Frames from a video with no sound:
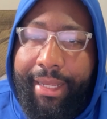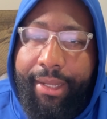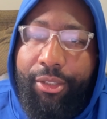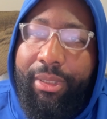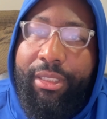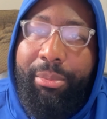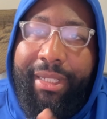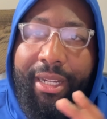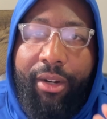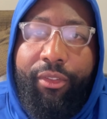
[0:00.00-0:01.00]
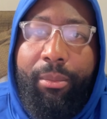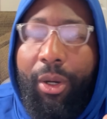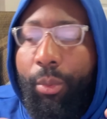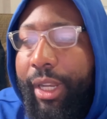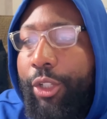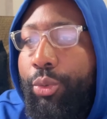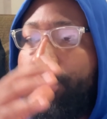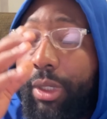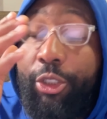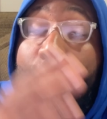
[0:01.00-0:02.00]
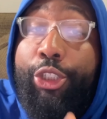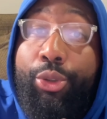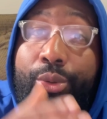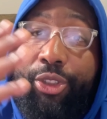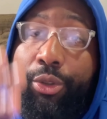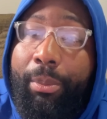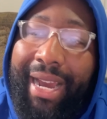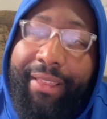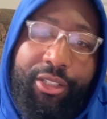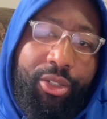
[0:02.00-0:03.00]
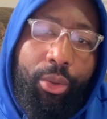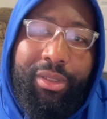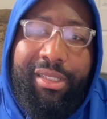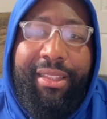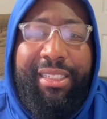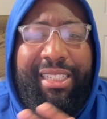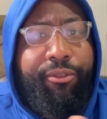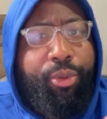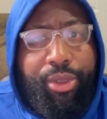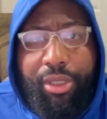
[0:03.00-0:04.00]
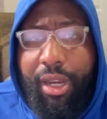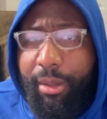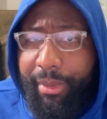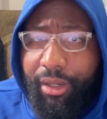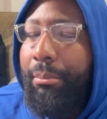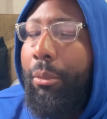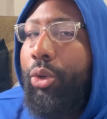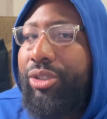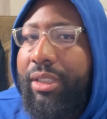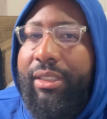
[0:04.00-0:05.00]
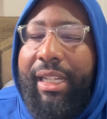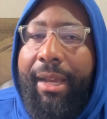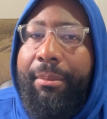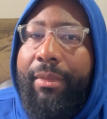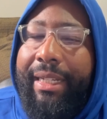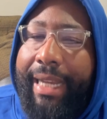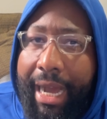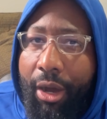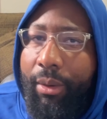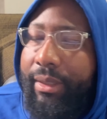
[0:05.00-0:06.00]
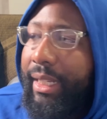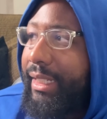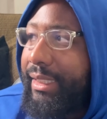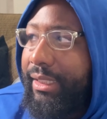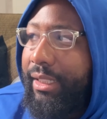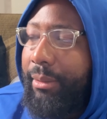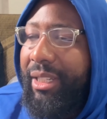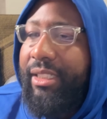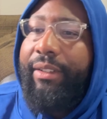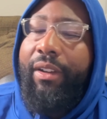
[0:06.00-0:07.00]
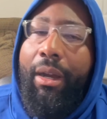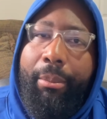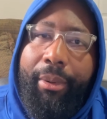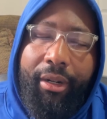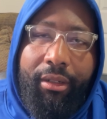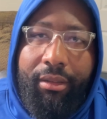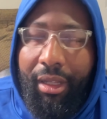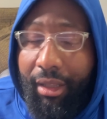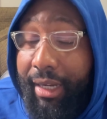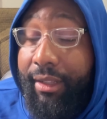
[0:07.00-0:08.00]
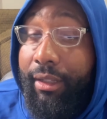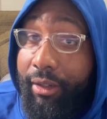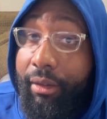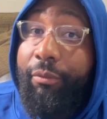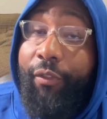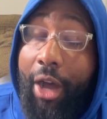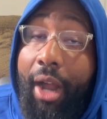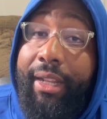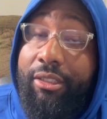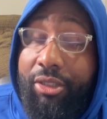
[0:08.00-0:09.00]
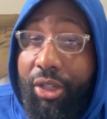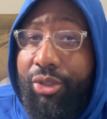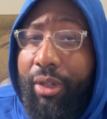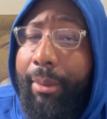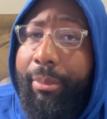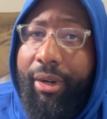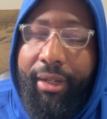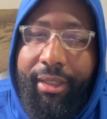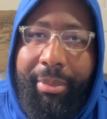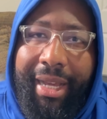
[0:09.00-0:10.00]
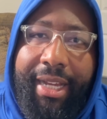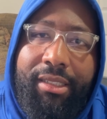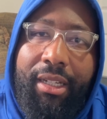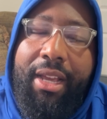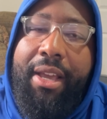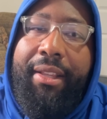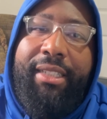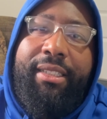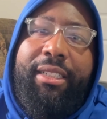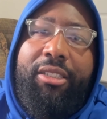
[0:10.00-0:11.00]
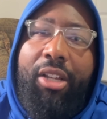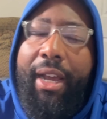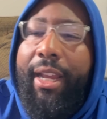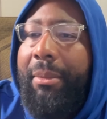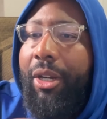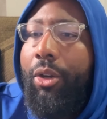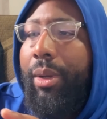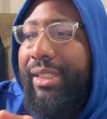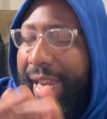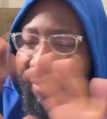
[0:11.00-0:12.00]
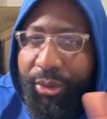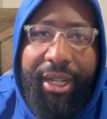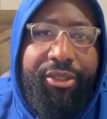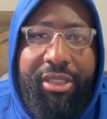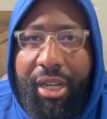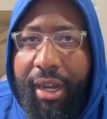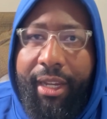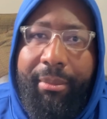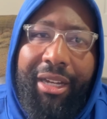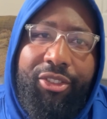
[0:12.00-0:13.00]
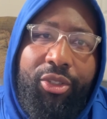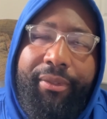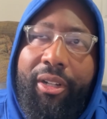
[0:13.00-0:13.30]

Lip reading: that you need to be careful about when you choose to buy these tokens that these influencers talk about. Most of the time nowadays, I see, because they've got burnt, a lot of their audiences also got burnt in the past, they stick to talking about coins that everyone else is talking about. So